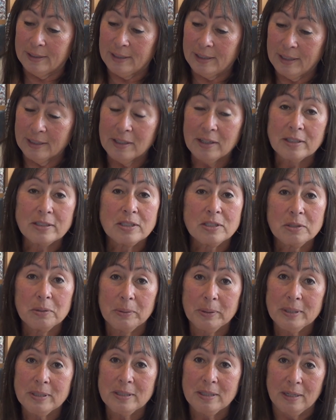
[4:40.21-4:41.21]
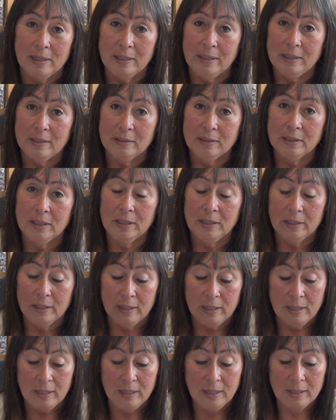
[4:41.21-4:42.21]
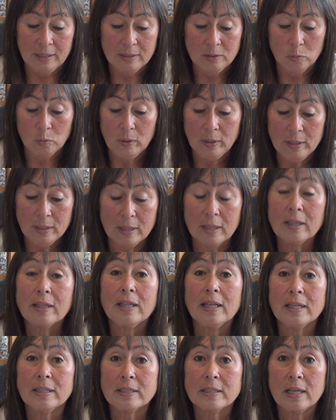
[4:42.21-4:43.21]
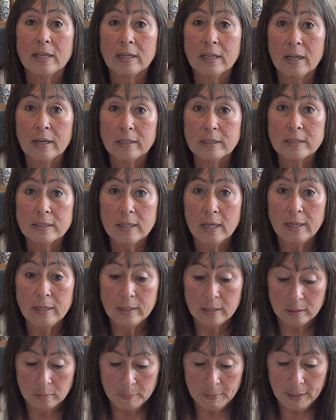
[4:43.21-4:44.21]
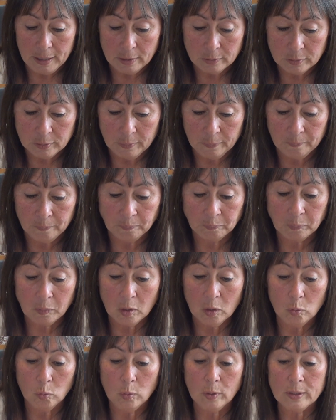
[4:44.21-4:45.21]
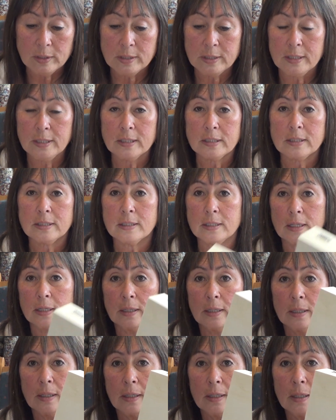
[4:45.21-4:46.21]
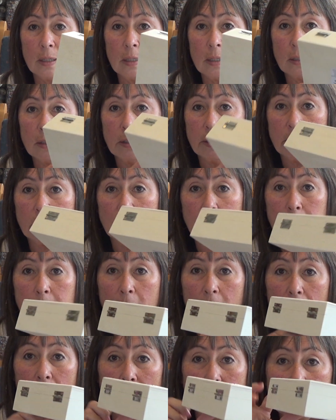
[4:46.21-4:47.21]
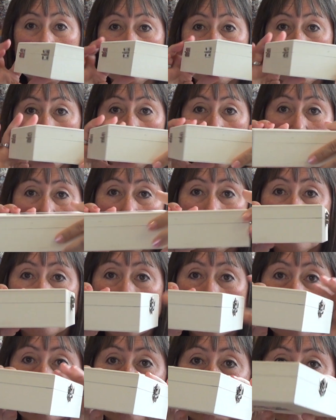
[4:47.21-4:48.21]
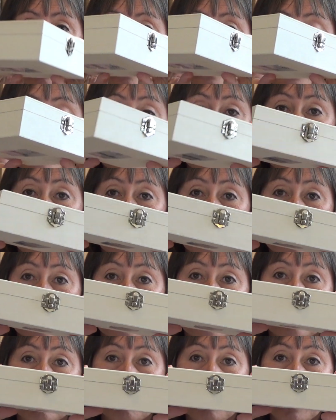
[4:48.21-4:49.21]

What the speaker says: I got so excited. And one of the things I got excited about was this little box. So you see this little